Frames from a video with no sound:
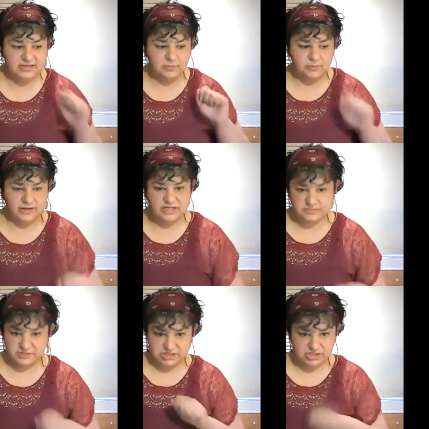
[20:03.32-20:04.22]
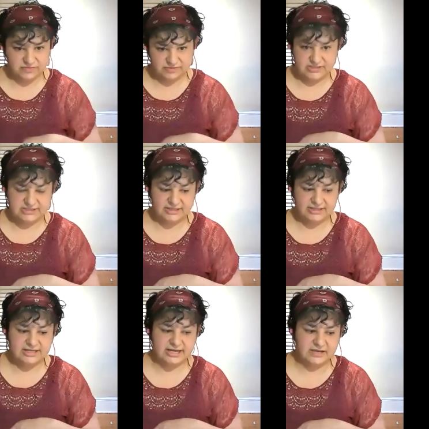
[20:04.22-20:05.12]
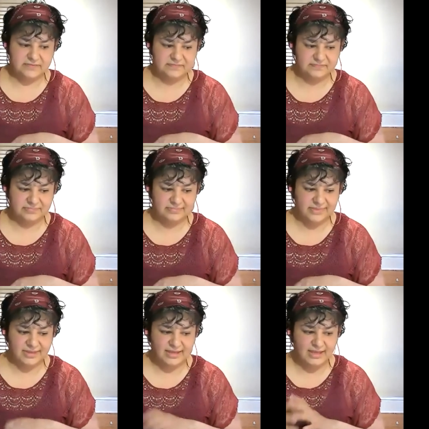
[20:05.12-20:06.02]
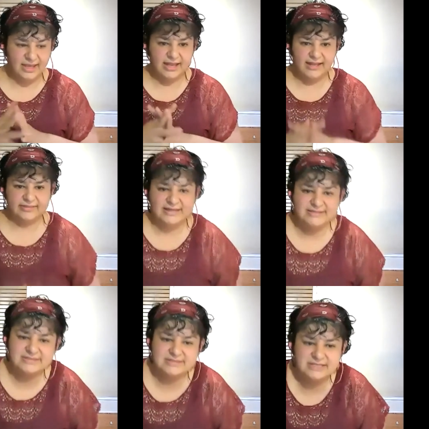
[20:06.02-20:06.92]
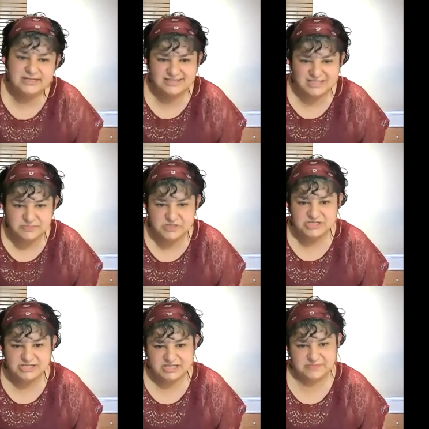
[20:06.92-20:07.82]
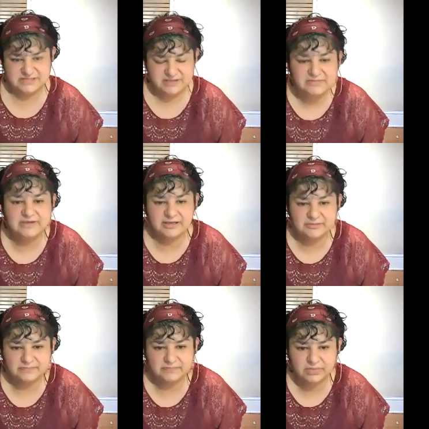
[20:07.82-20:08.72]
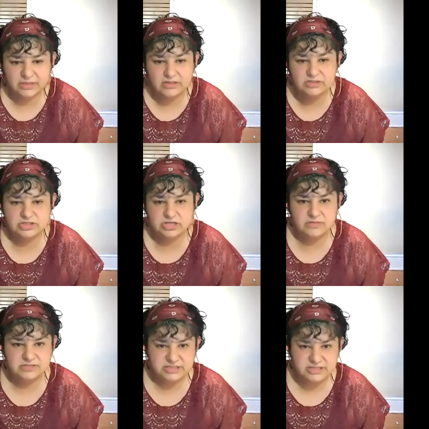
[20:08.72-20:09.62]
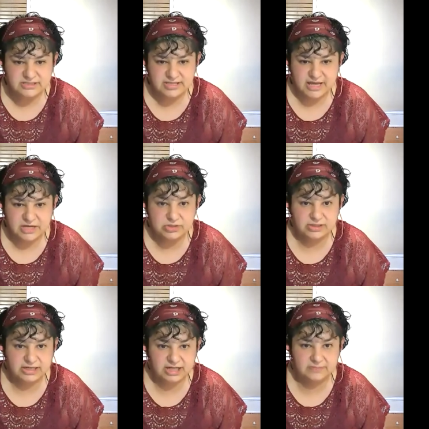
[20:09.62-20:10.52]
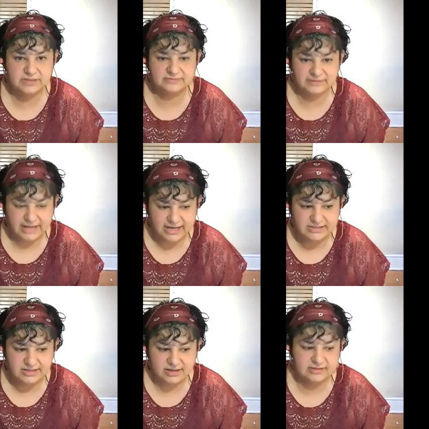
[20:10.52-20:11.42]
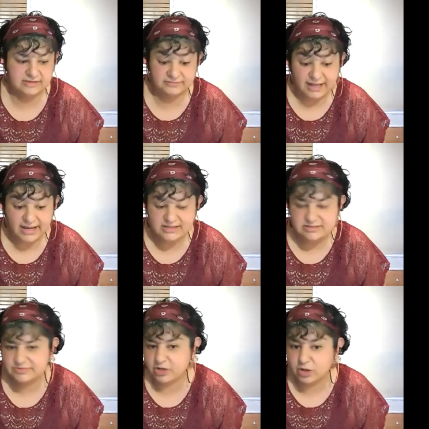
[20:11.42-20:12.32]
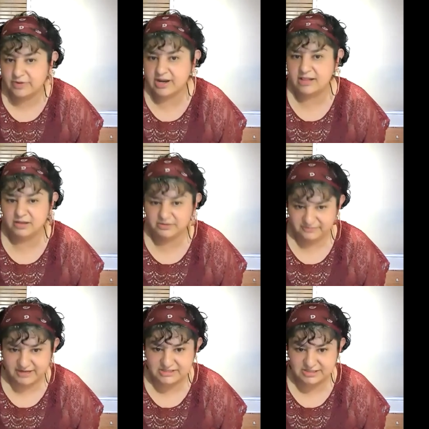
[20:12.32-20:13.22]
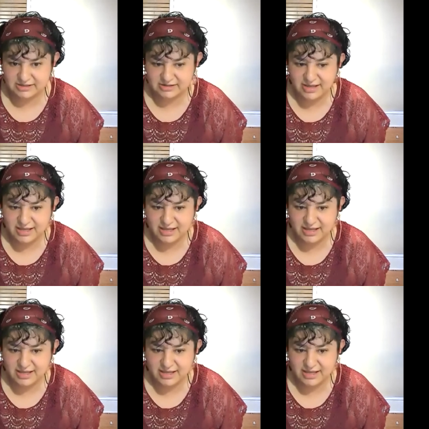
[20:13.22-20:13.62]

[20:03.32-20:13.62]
them one species of yeast at the time, that's just a species as specific. Some yeast actually help the flies recover a lot faster,